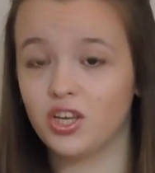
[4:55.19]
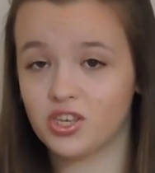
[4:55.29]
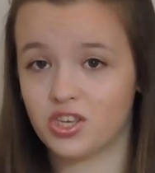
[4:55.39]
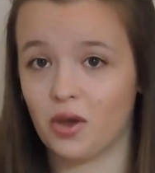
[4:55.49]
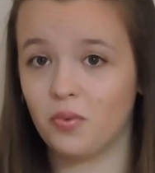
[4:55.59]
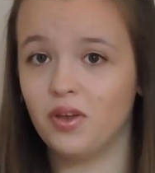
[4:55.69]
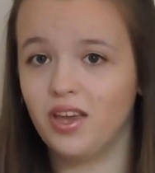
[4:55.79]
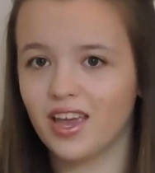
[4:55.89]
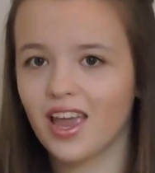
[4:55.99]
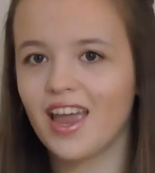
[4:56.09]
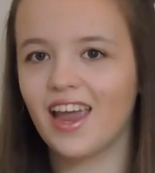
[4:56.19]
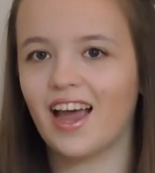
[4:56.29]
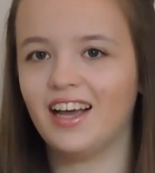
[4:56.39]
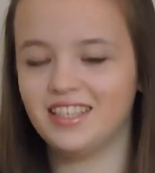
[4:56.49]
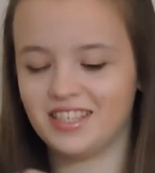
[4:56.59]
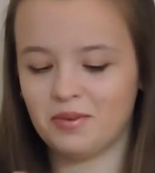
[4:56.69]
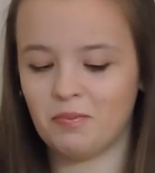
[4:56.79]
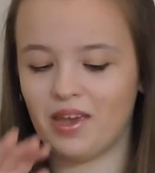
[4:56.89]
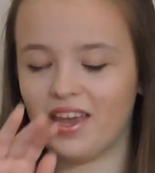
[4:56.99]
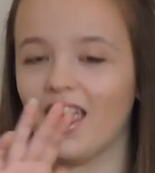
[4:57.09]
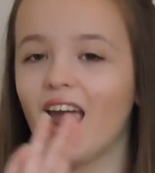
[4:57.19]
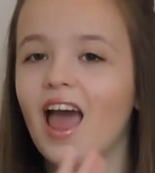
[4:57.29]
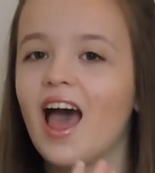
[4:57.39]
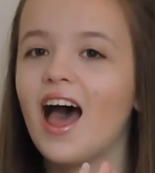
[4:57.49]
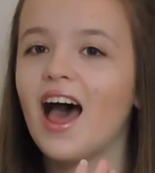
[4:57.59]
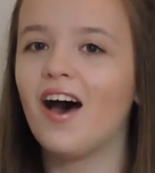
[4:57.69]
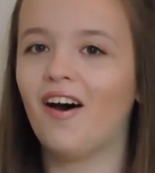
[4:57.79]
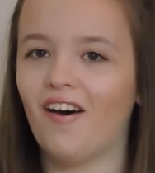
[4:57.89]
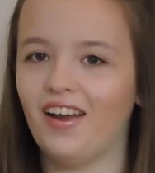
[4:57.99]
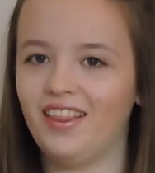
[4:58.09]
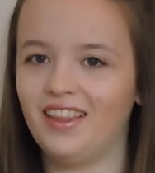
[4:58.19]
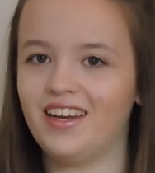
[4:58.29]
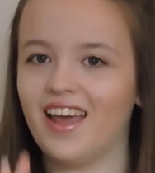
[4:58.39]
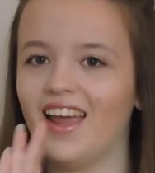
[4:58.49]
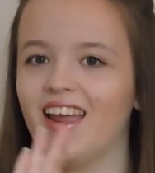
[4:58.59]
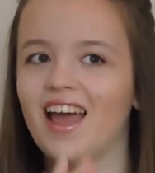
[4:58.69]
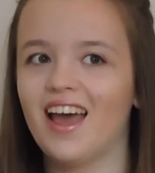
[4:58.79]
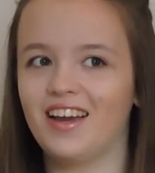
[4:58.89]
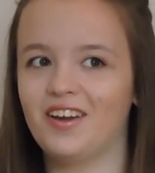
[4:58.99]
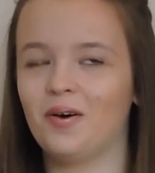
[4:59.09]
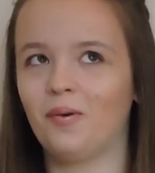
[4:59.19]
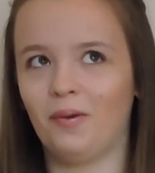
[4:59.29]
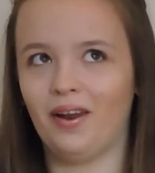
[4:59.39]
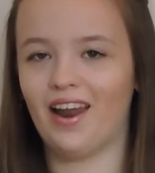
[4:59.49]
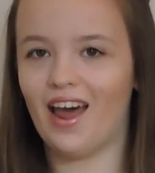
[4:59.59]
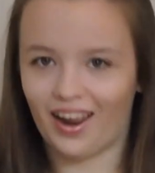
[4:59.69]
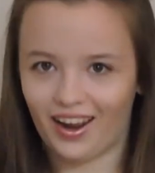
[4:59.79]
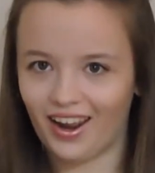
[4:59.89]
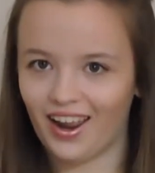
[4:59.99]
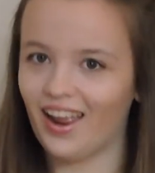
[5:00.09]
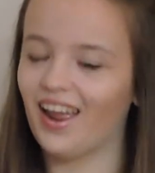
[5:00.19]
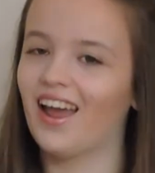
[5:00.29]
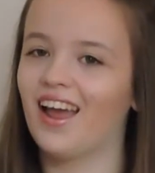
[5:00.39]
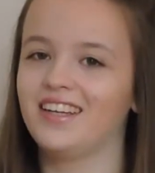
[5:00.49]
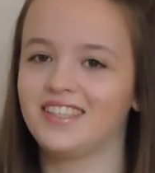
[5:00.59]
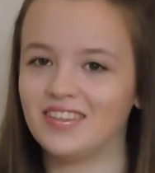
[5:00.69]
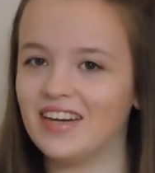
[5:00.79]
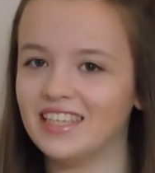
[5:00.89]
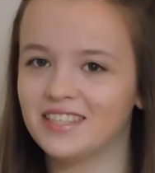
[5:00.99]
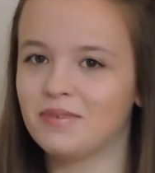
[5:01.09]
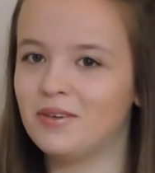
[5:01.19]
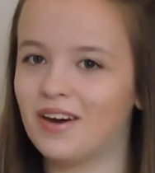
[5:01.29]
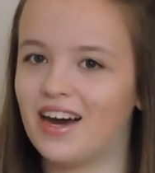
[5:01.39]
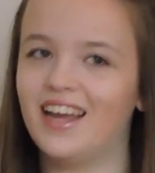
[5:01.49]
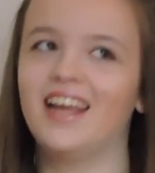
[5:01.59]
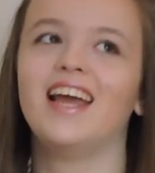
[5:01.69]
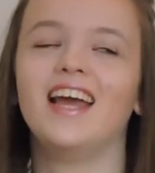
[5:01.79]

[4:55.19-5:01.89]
So, it has to be hot in the day and cold at night. Don't ask me why.